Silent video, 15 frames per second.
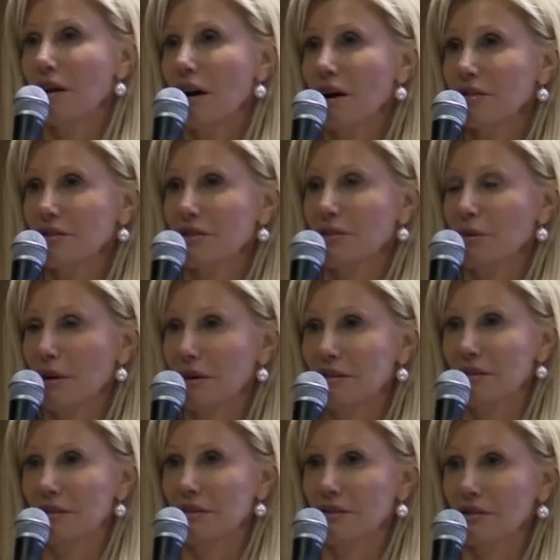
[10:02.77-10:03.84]

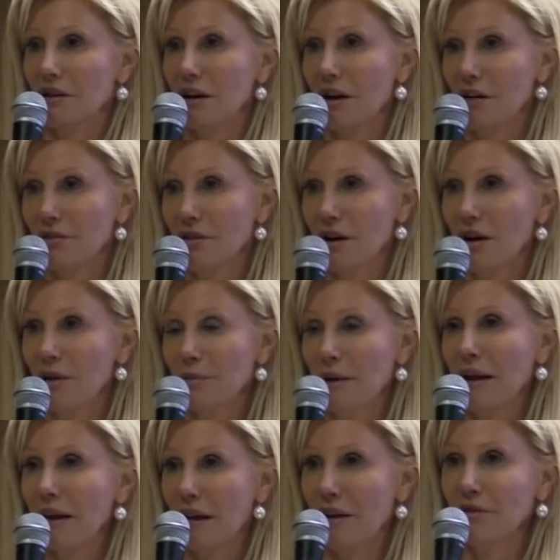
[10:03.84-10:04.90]
consequences of our
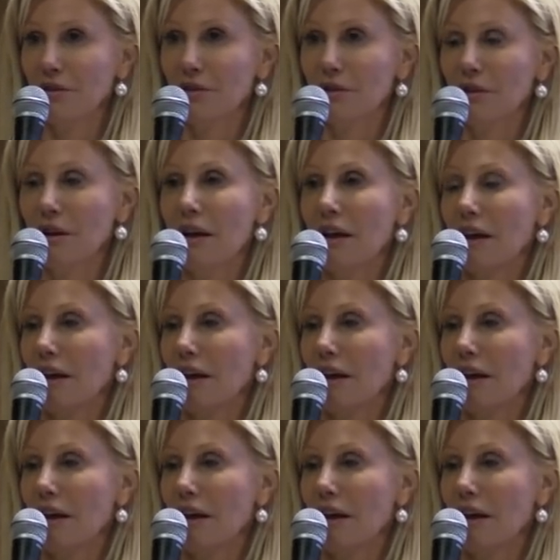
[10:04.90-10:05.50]
behavior